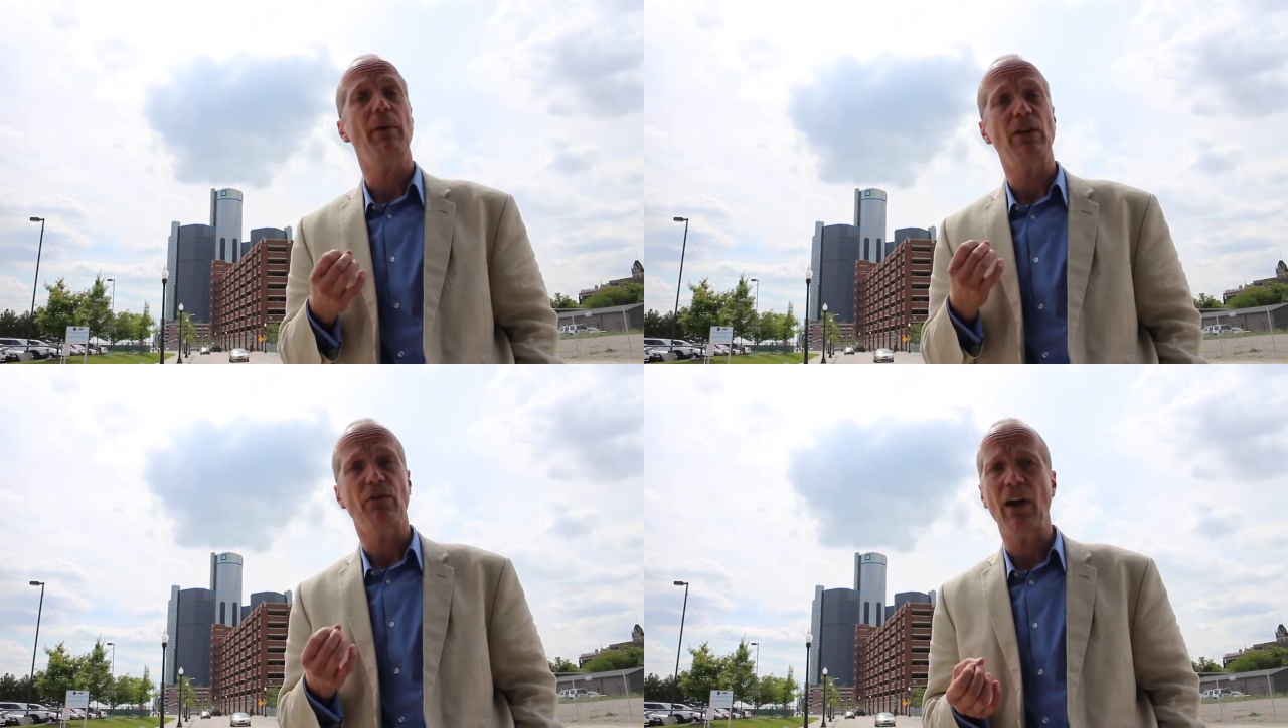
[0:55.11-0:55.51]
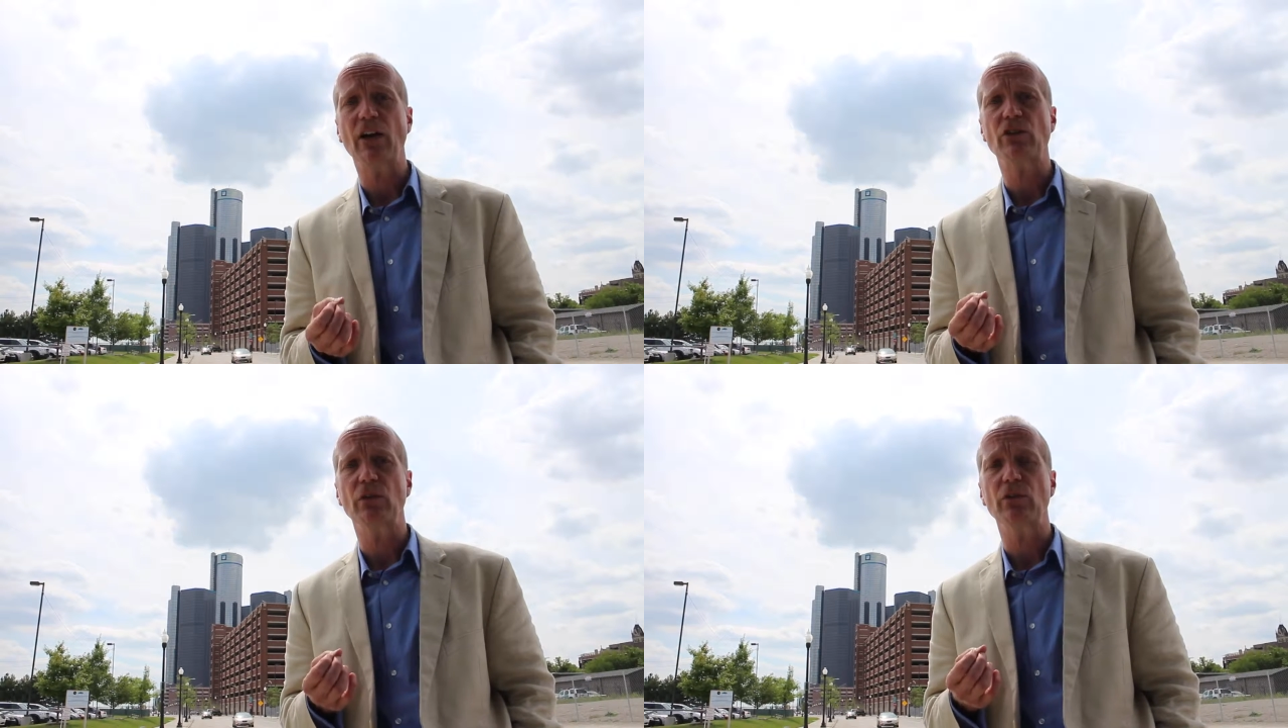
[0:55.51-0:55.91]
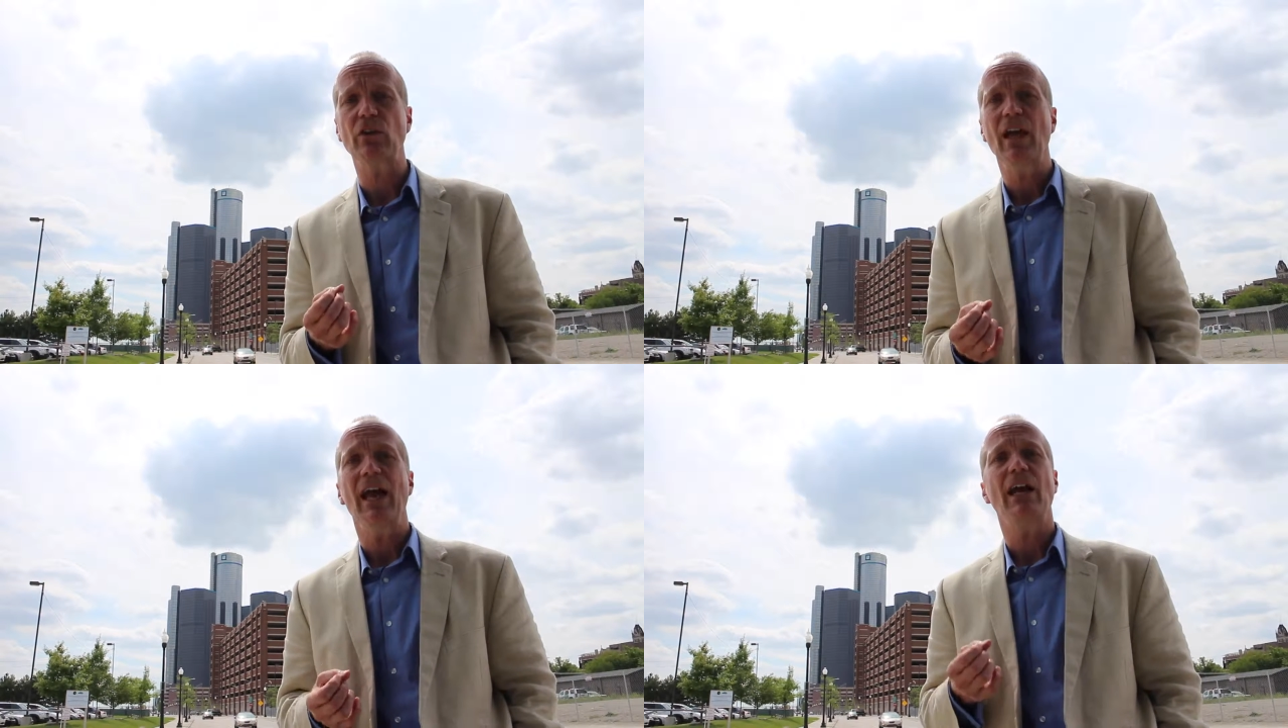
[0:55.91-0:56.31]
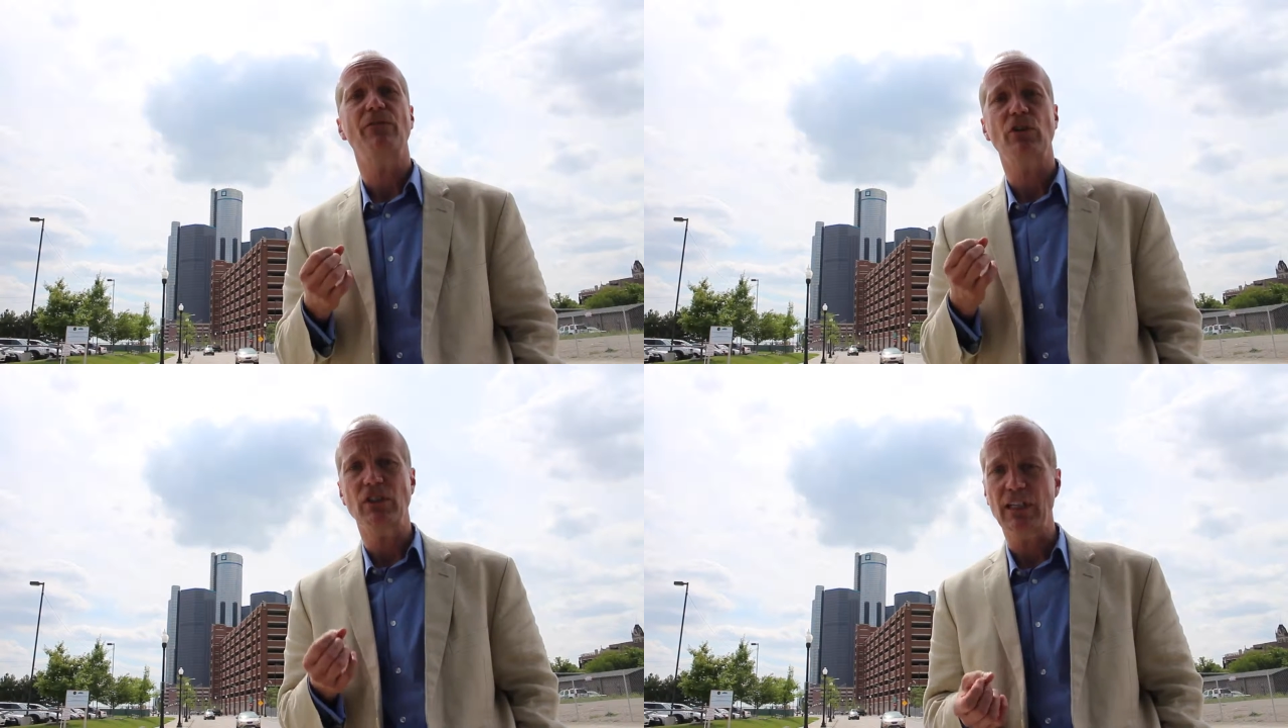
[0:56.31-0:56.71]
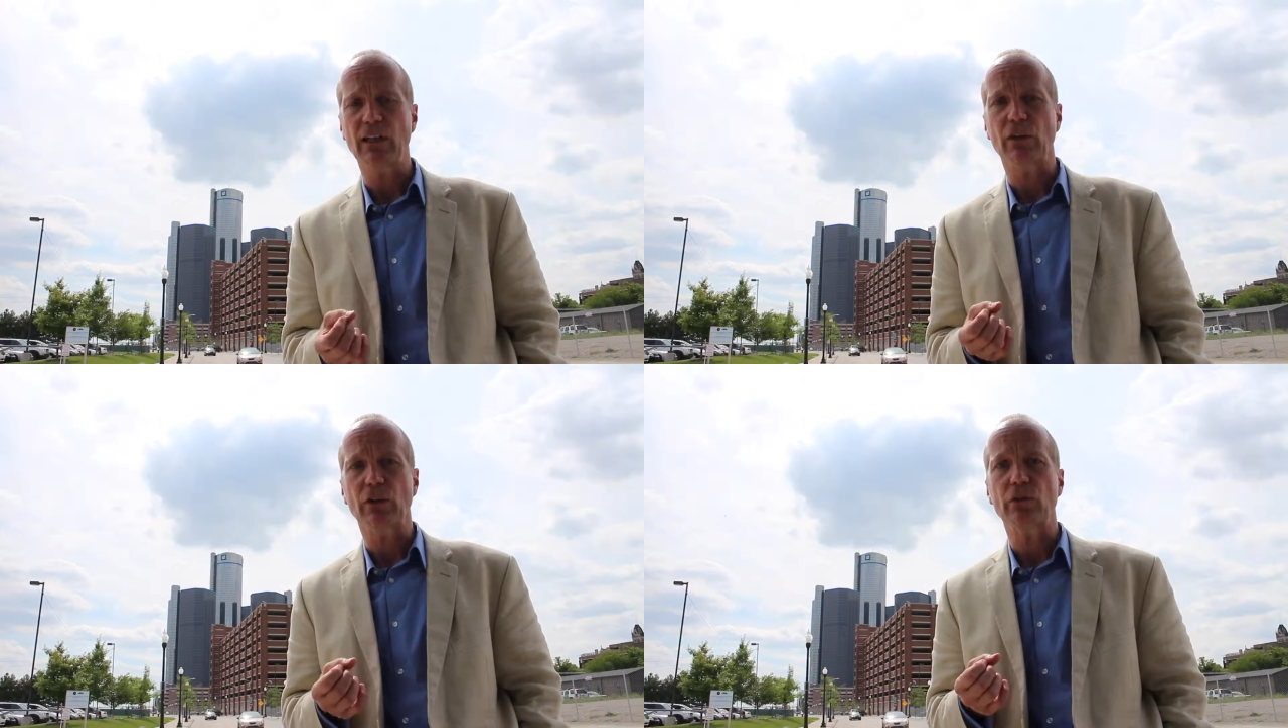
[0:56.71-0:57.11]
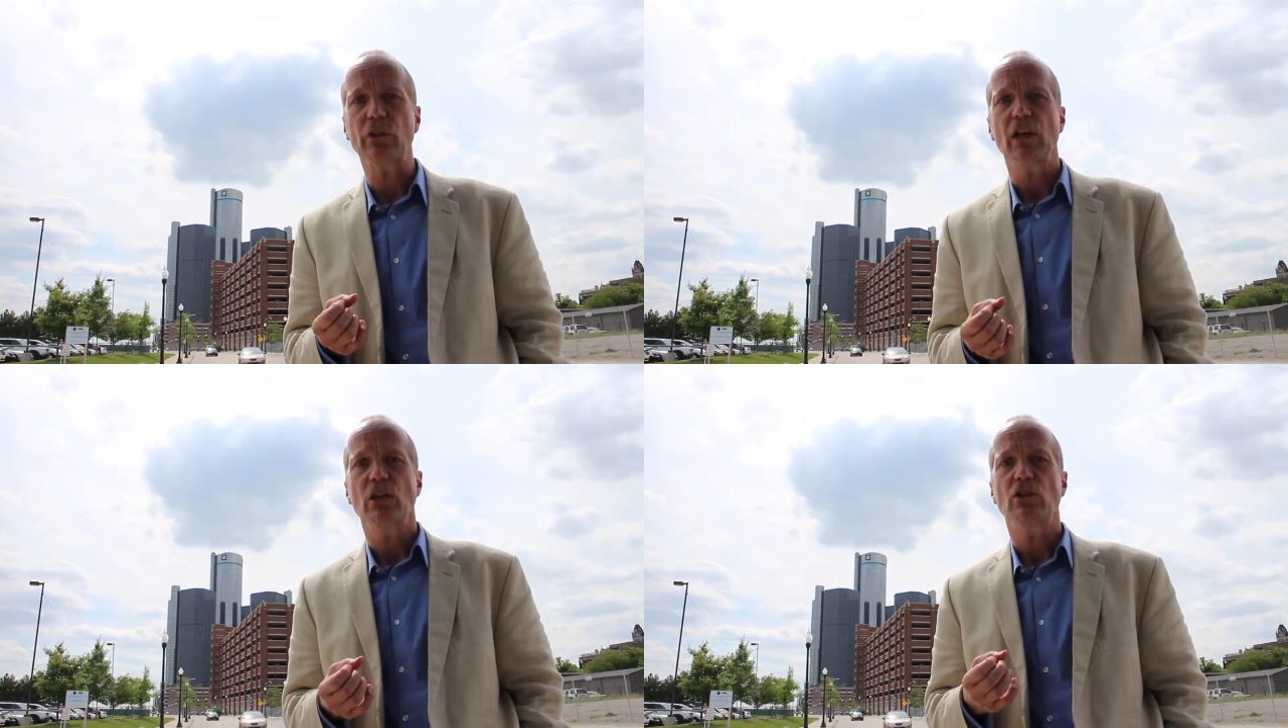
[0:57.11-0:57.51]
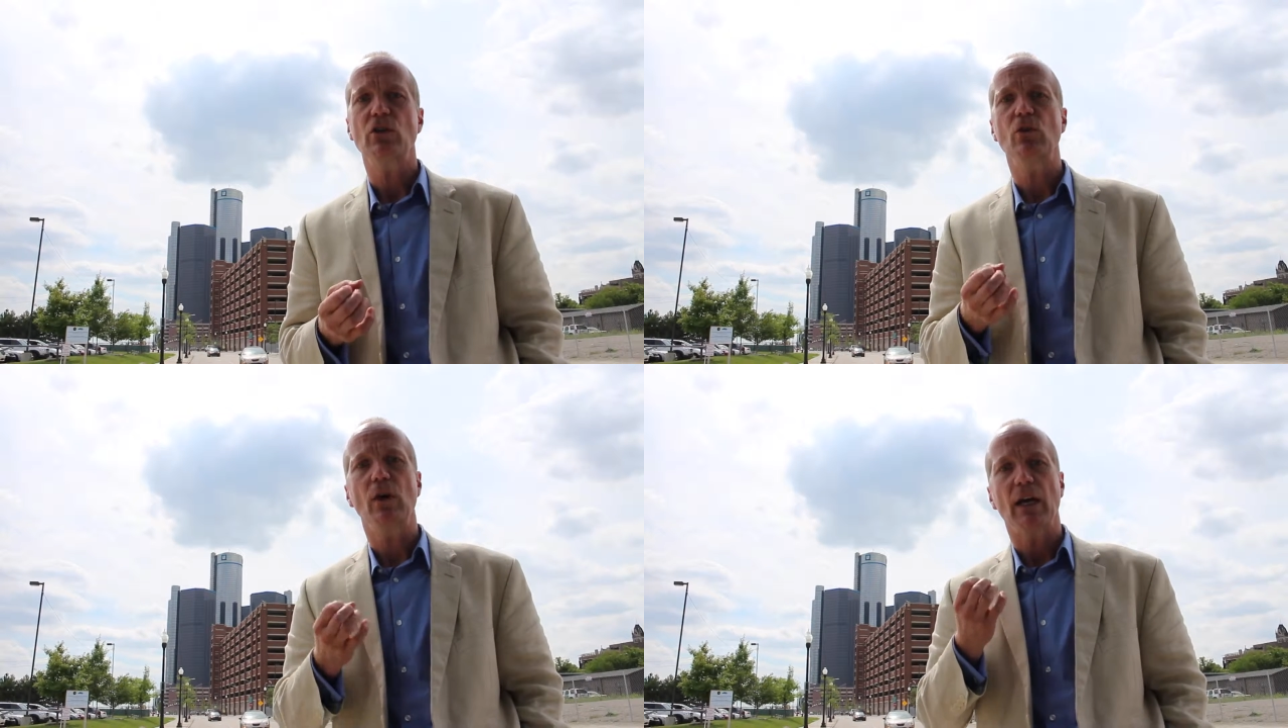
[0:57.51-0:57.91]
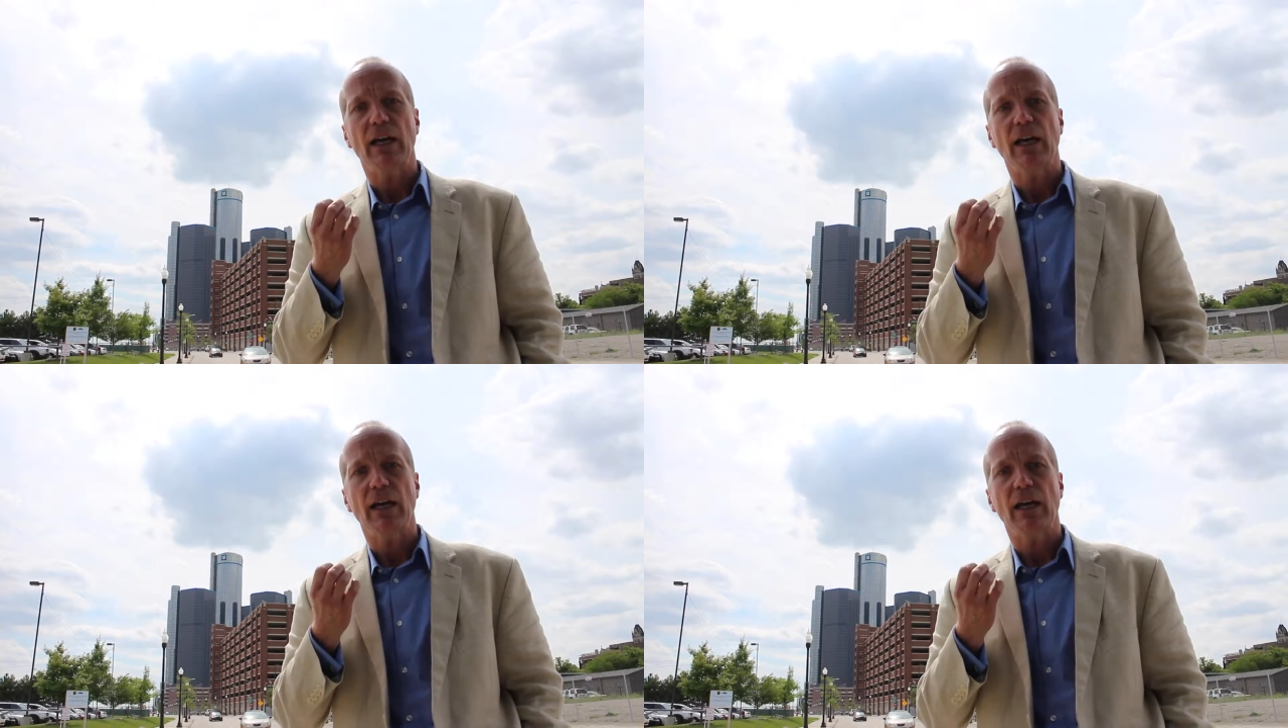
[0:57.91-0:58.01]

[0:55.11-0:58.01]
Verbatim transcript: manufacturers and for dealers to